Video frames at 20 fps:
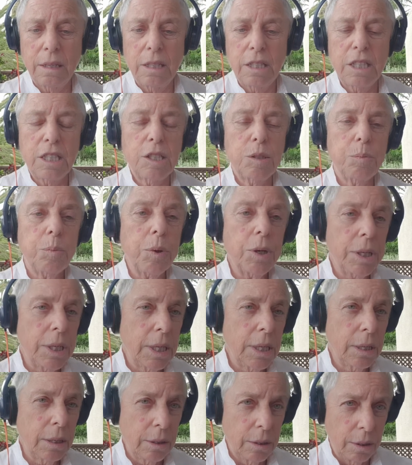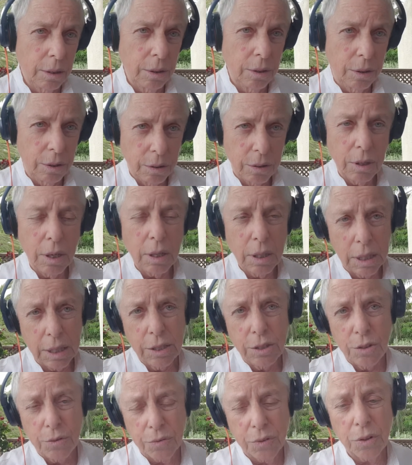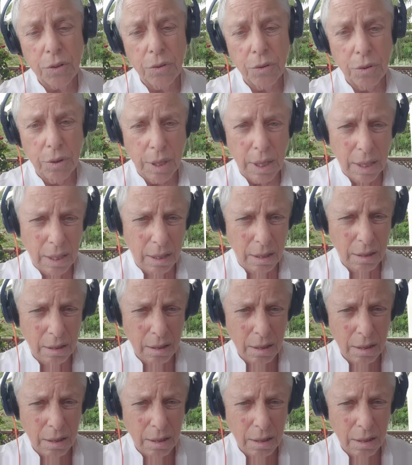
spreading her knowledge further then,